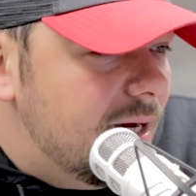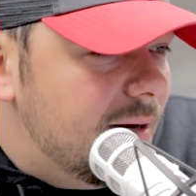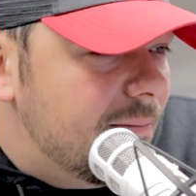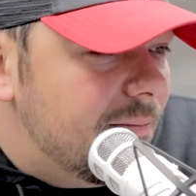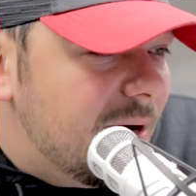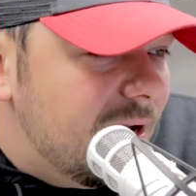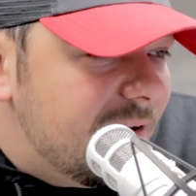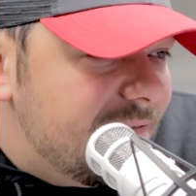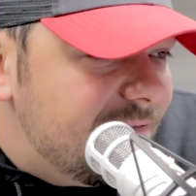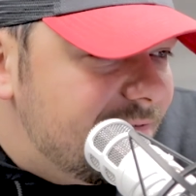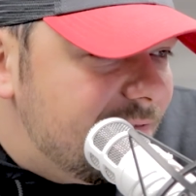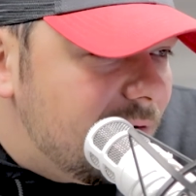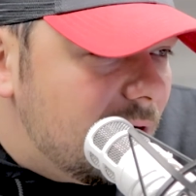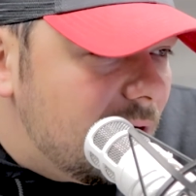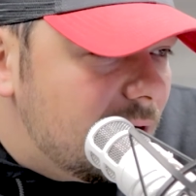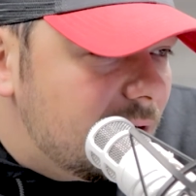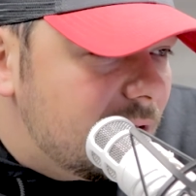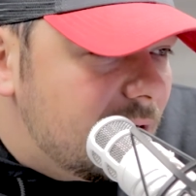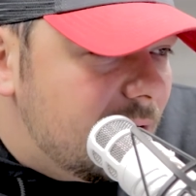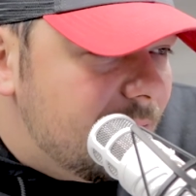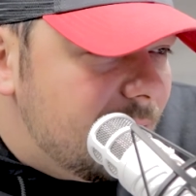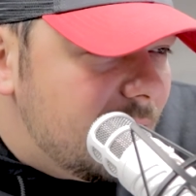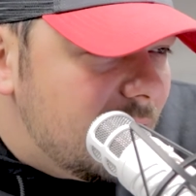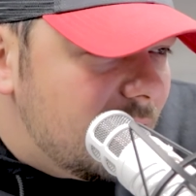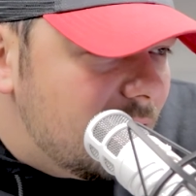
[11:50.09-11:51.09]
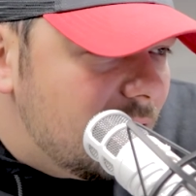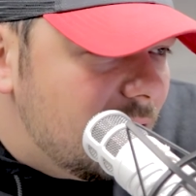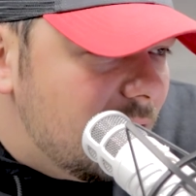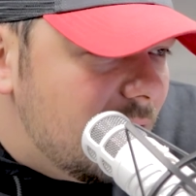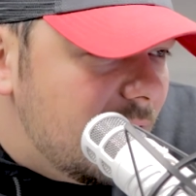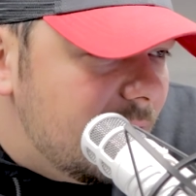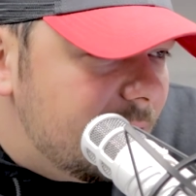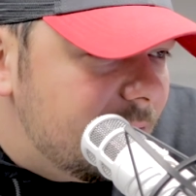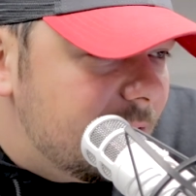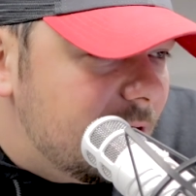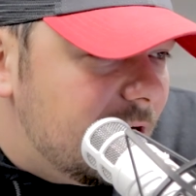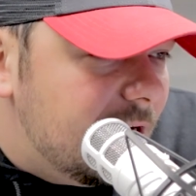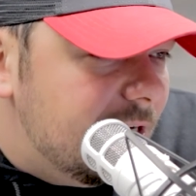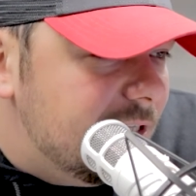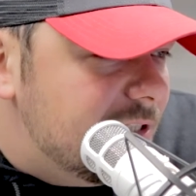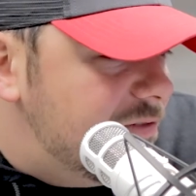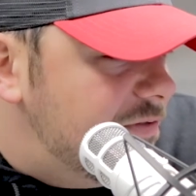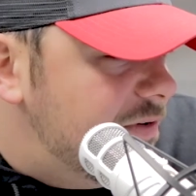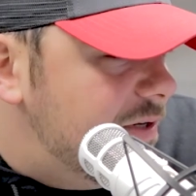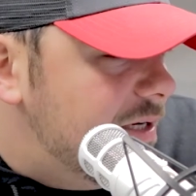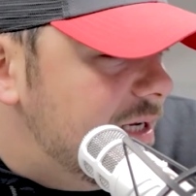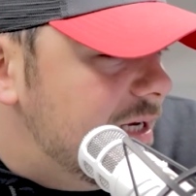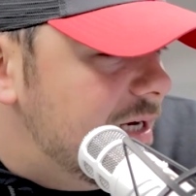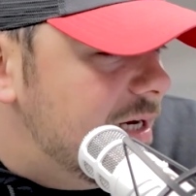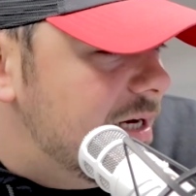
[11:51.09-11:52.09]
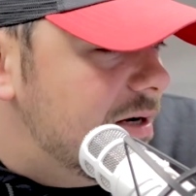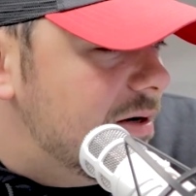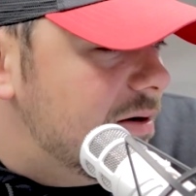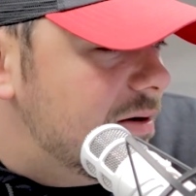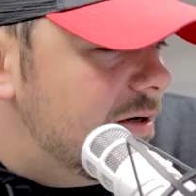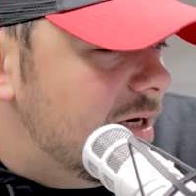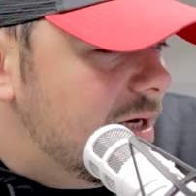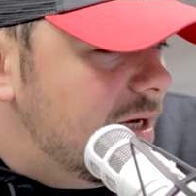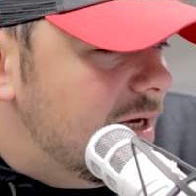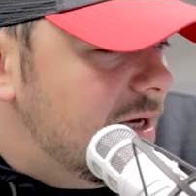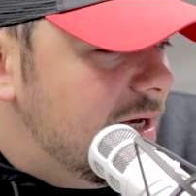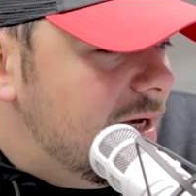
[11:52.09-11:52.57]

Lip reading: my Fall Camaro upgrades video,